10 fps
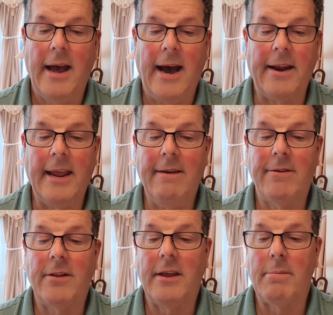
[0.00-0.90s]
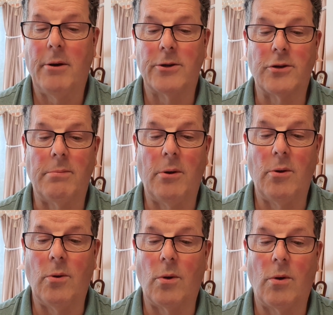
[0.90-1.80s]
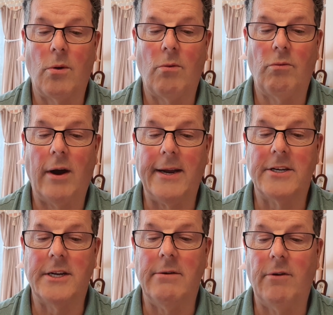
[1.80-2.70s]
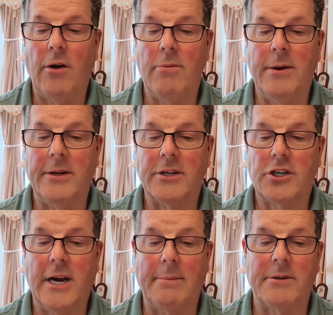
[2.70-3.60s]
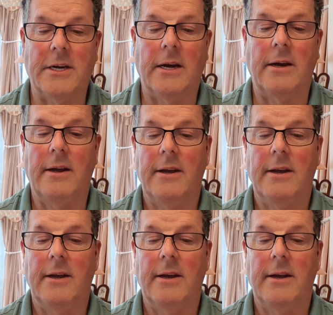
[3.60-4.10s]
And even the Apostle Paul writes in Romans chapter